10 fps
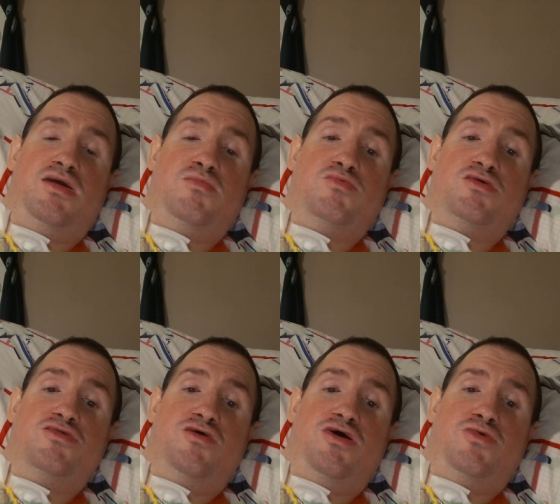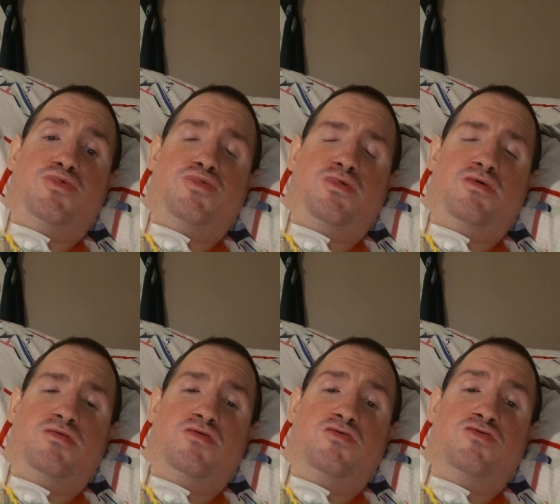He was a tough,
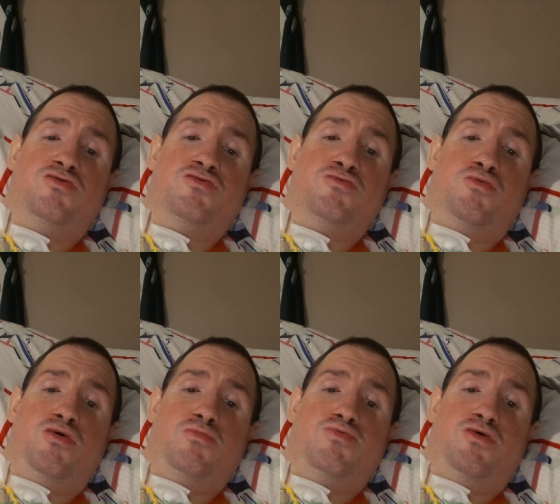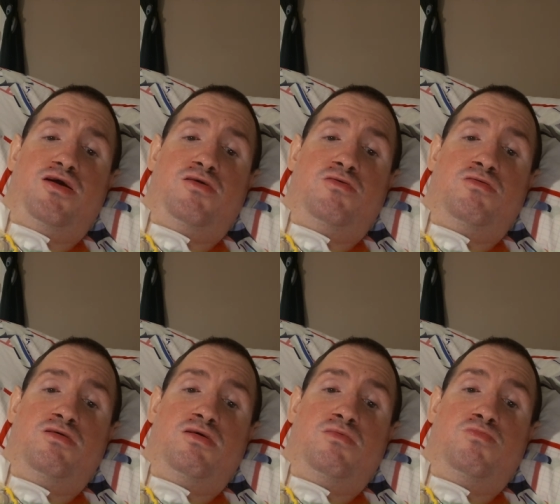strong player
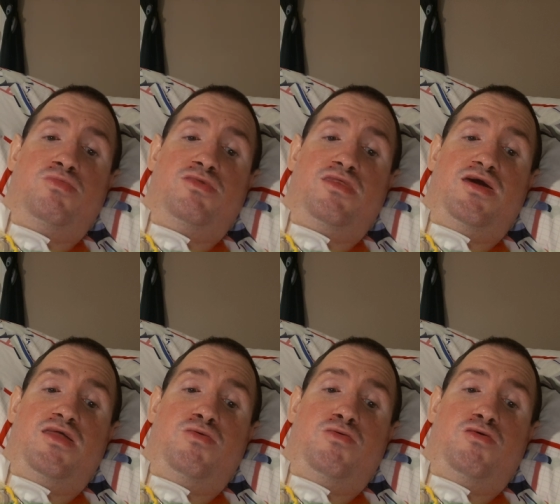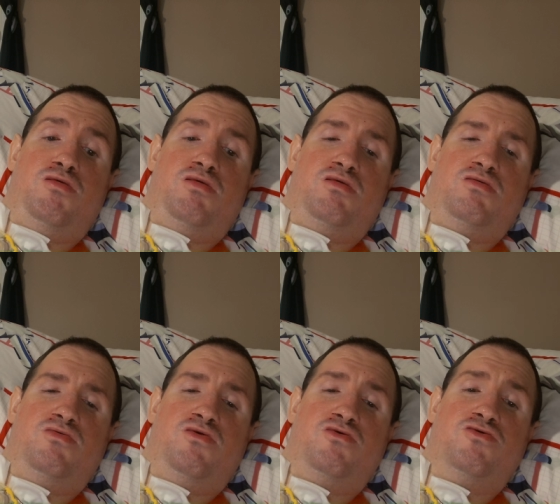that had heart,
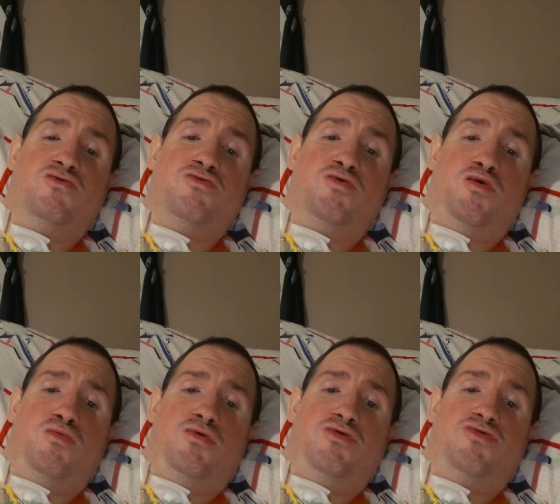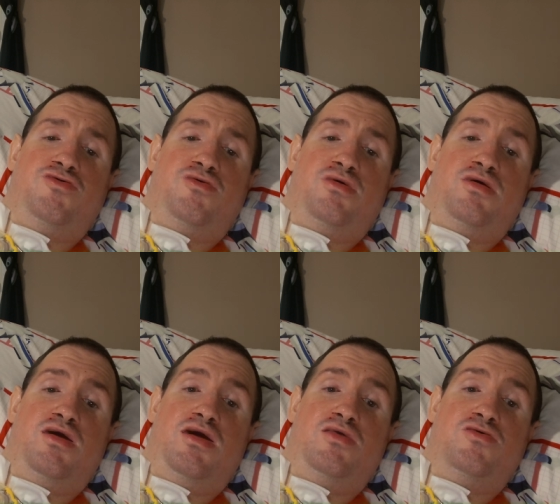courage,
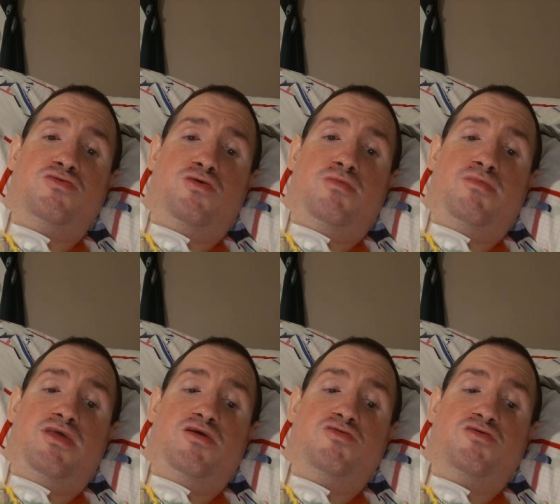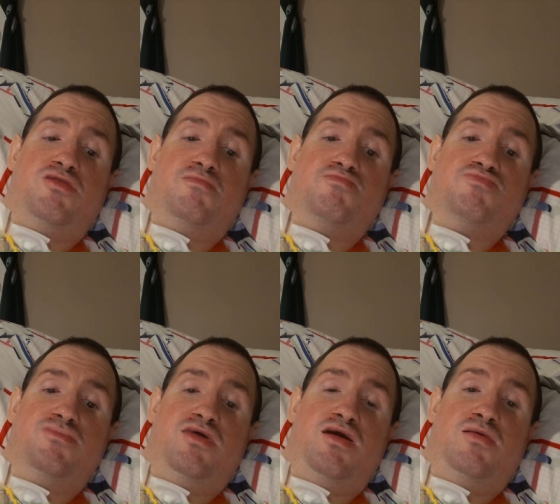and determination.
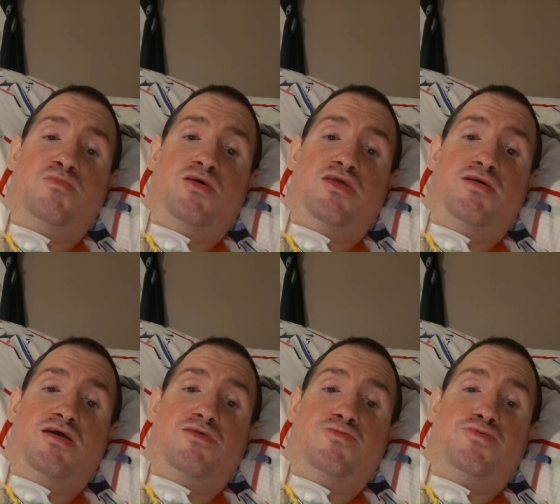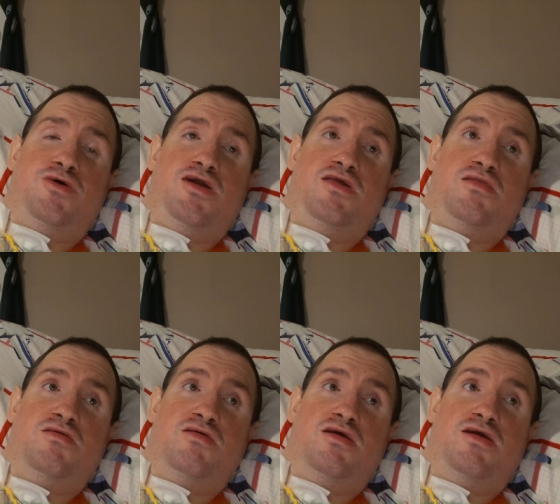And when he had to fight,
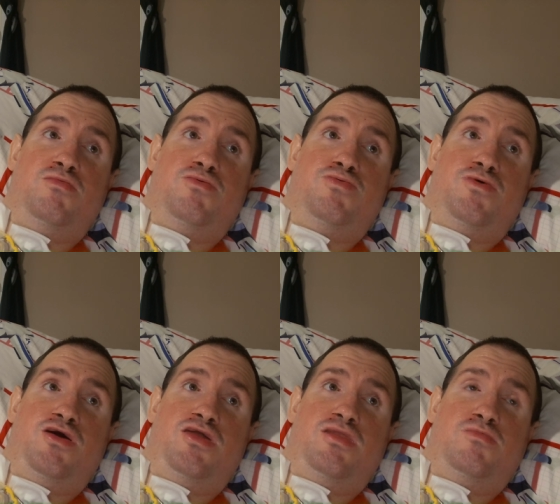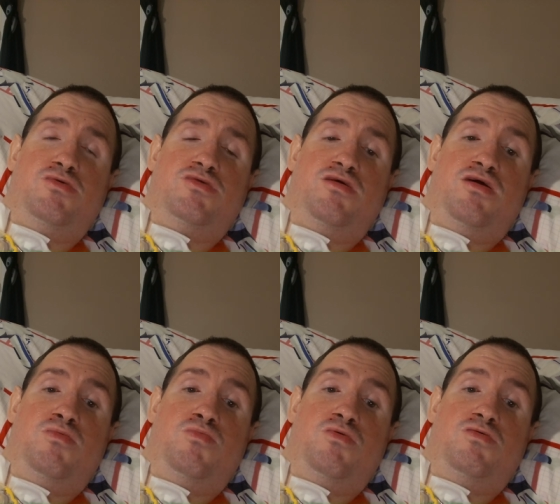he would fight, and he was
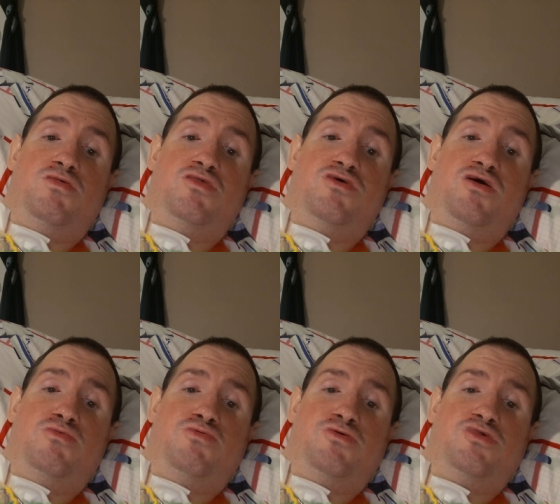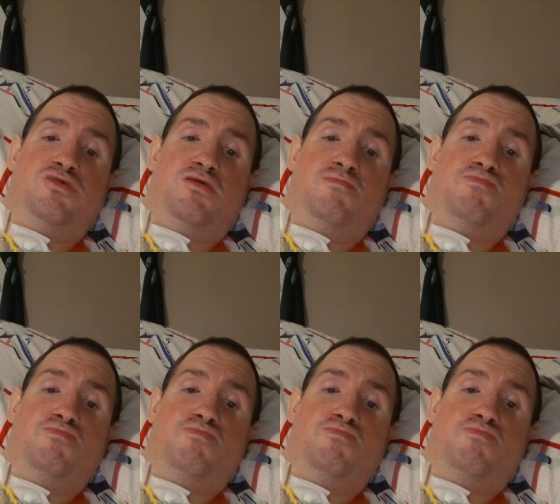one of the toughest